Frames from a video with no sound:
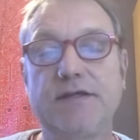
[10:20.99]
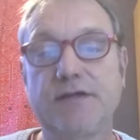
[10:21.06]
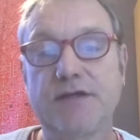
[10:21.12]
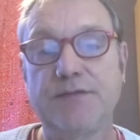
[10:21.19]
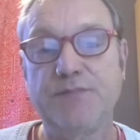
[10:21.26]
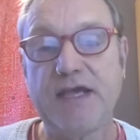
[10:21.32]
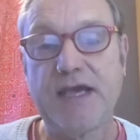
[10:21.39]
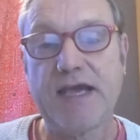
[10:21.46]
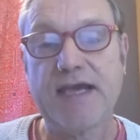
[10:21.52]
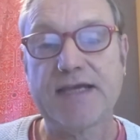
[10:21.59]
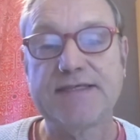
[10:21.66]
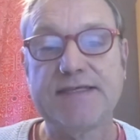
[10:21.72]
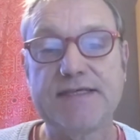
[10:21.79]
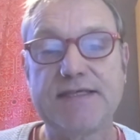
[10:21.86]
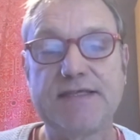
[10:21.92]
can be
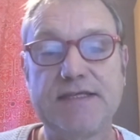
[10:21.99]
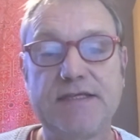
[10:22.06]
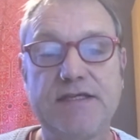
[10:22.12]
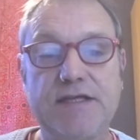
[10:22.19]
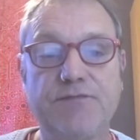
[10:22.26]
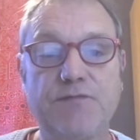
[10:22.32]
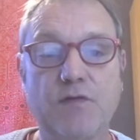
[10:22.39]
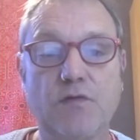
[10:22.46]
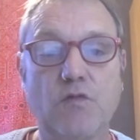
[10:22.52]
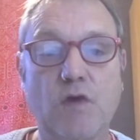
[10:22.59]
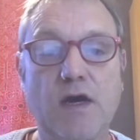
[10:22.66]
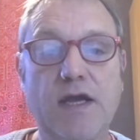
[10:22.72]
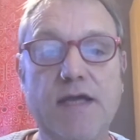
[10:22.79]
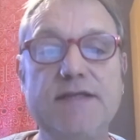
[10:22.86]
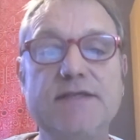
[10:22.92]
accessed in different
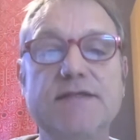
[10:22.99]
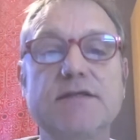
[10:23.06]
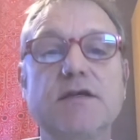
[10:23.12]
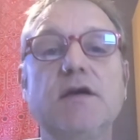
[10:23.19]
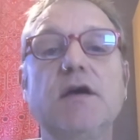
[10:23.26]
ways,